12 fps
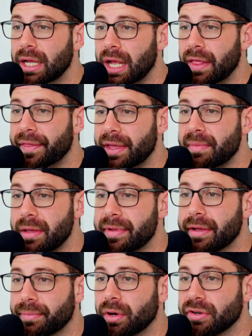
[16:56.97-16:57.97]
And they meet me
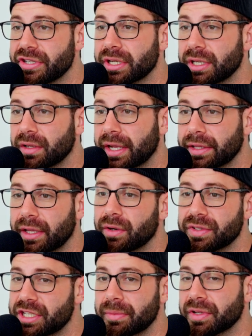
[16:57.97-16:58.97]
in person, like they
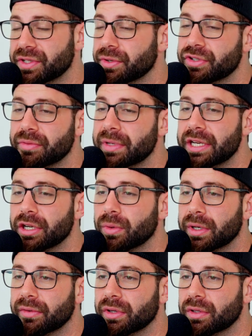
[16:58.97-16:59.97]
don't see me on social media or
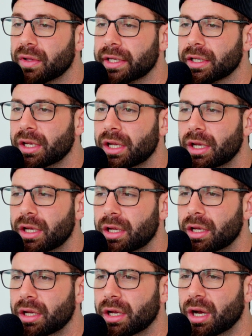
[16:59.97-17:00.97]
whatever. And they're like,
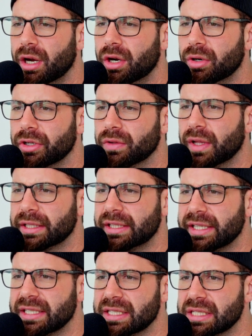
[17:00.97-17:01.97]
oh, you're like
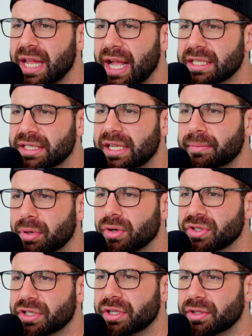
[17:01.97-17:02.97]
the exact same
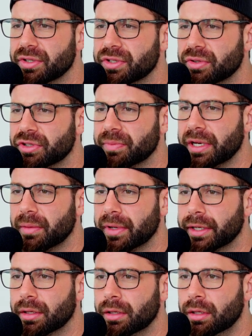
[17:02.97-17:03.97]
person in your social media. I'm
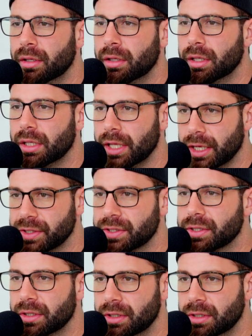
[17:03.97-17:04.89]
like, yes.